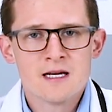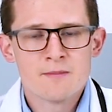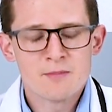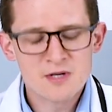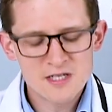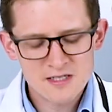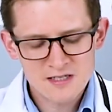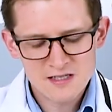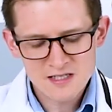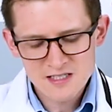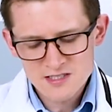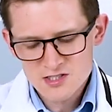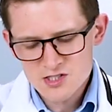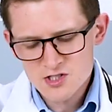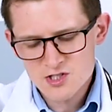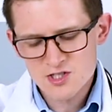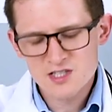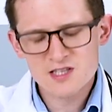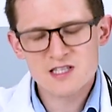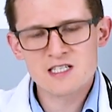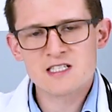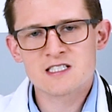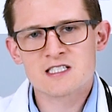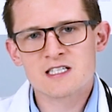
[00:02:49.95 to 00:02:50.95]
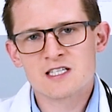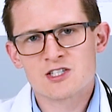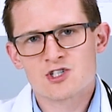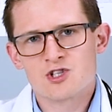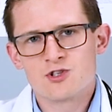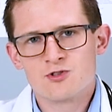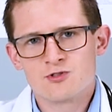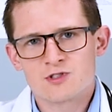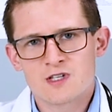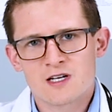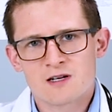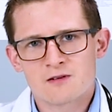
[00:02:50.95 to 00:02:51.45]
But let's look at these
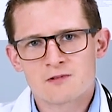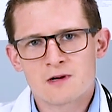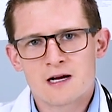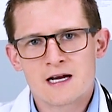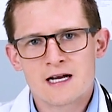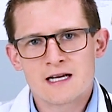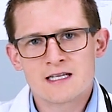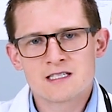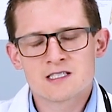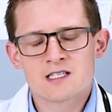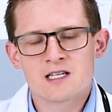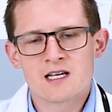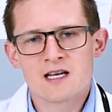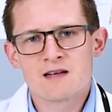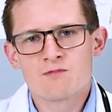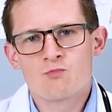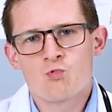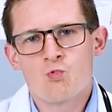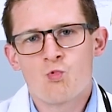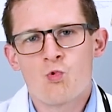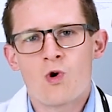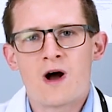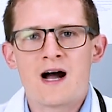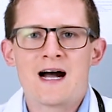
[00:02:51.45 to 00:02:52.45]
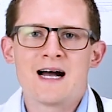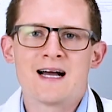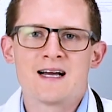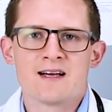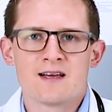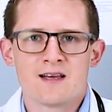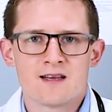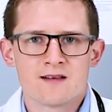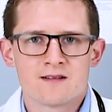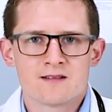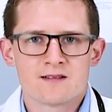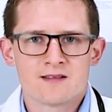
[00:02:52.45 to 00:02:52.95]
issues that arise and
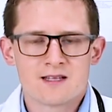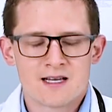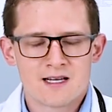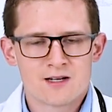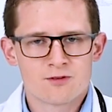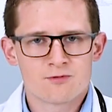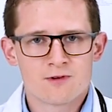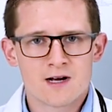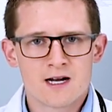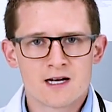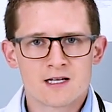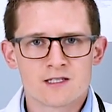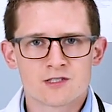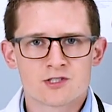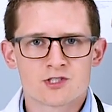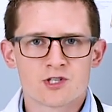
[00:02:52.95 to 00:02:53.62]
why they arise.